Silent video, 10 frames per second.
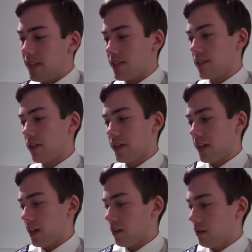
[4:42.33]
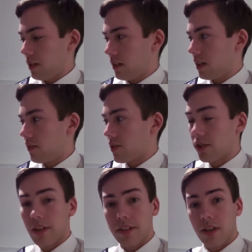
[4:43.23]
slide it out, the other
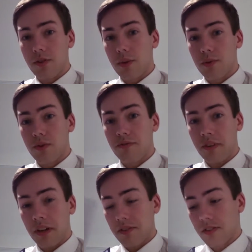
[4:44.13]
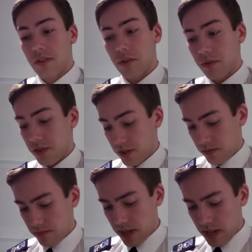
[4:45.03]
side goes up to 1,000
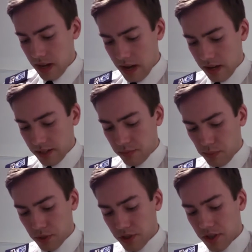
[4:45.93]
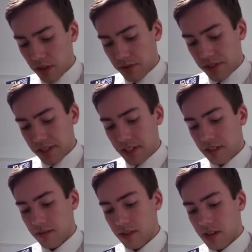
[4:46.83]
knots. As you probably just noticed
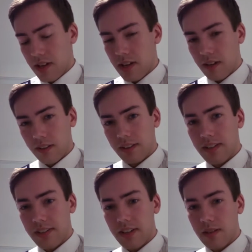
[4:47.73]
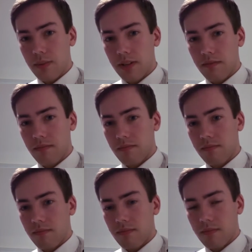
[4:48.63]
then, this ends a bit
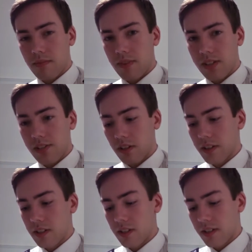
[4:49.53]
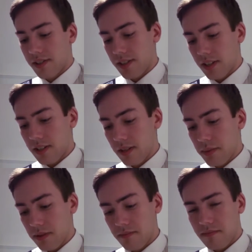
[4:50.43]
slidey, and this ends
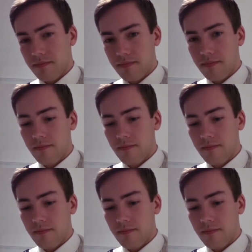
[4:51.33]
a bit